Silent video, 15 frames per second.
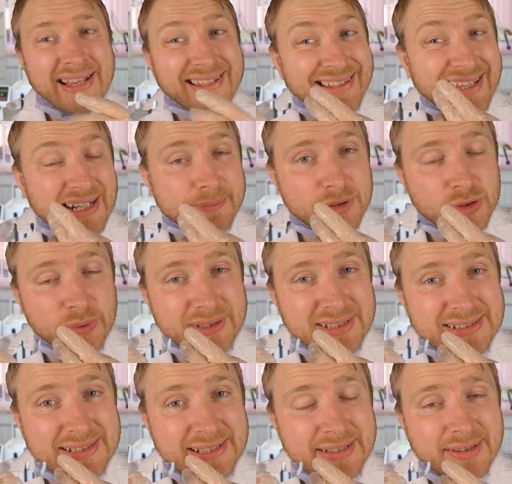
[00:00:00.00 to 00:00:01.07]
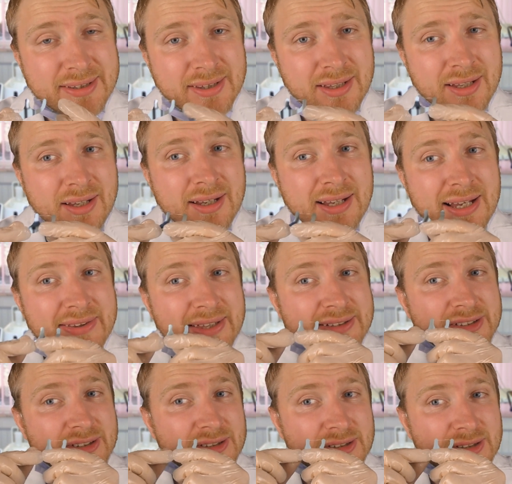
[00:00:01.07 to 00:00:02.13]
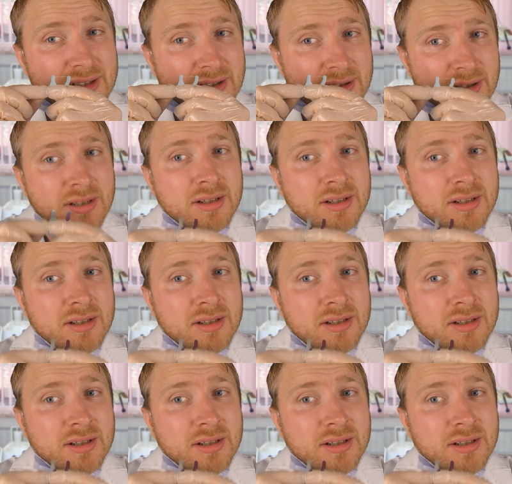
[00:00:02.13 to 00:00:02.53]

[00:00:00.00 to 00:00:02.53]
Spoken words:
and get it between the teeth, and then just